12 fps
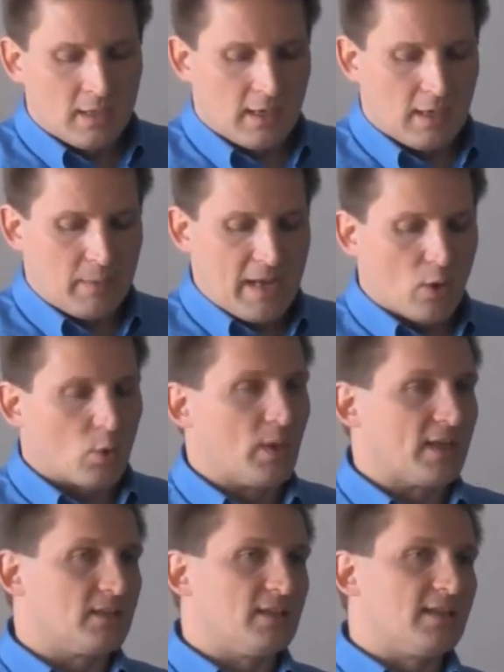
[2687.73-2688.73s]
and how
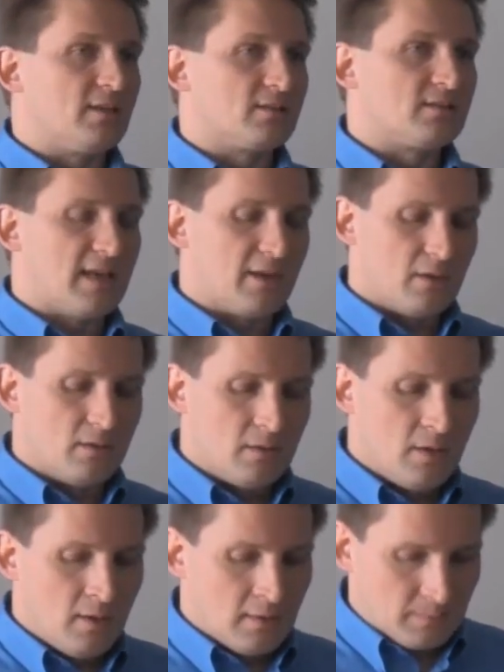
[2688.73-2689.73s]
quickly it'll settle.
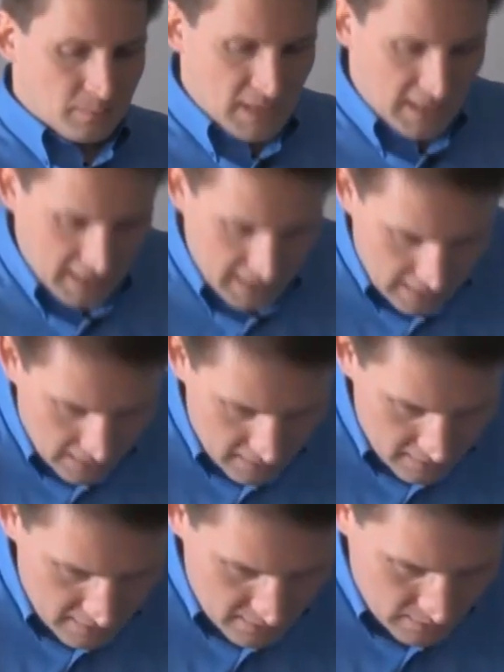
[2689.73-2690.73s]

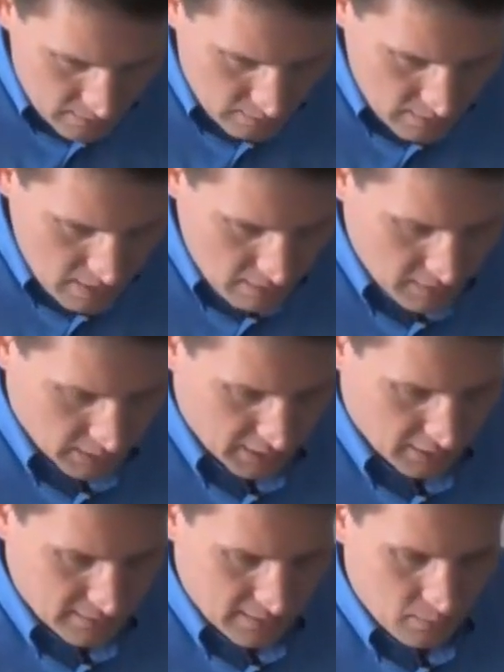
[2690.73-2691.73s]
And the
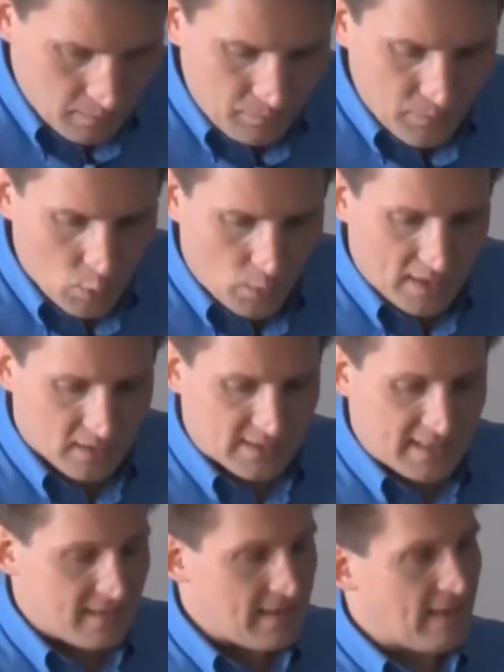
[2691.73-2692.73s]
Littleton wells,
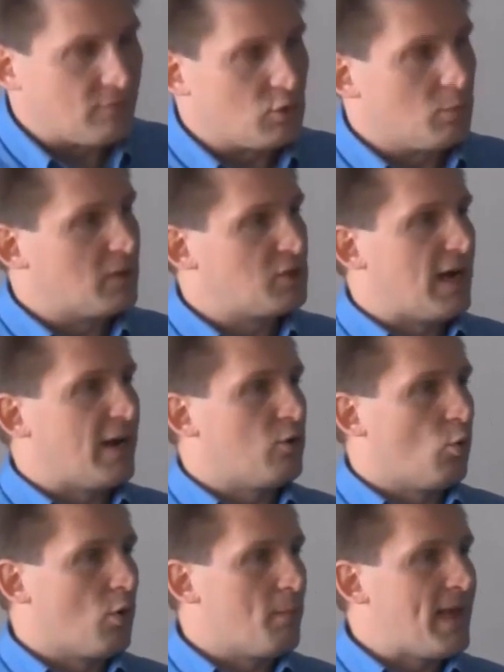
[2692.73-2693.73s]
they didn't have too much iron
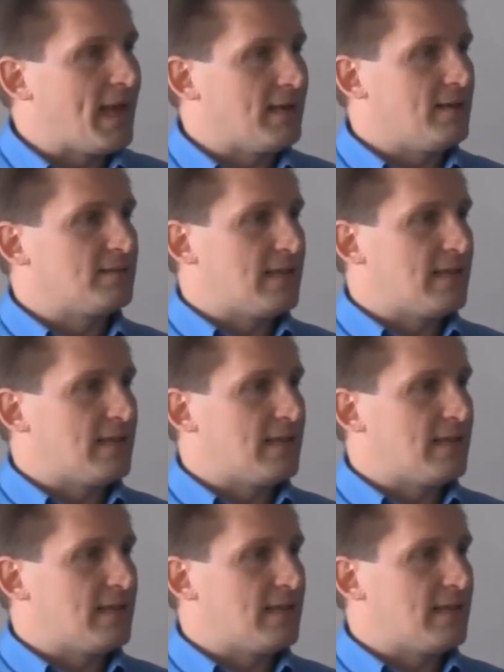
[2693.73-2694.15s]
or manganese.